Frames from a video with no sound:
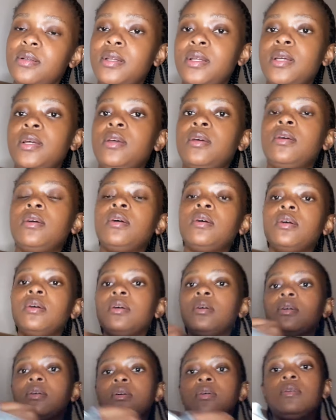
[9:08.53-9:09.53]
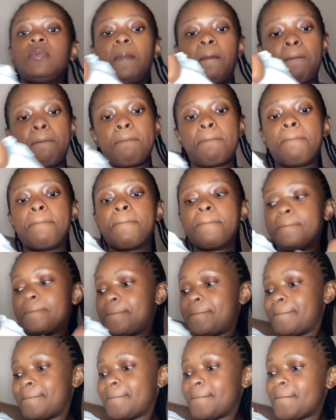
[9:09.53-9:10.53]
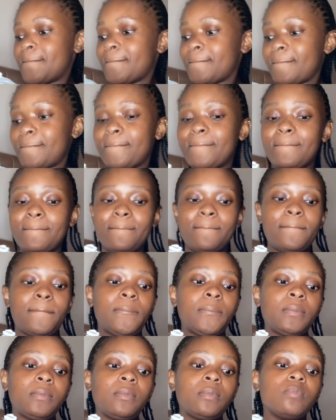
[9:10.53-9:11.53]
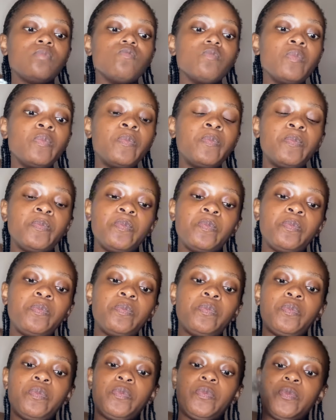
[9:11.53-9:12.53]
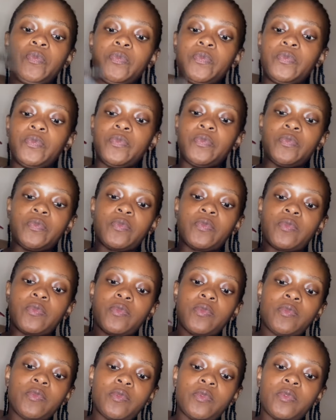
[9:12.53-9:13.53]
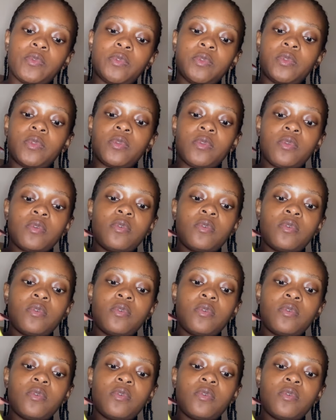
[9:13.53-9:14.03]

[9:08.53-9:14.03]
No one is speaking in this clip.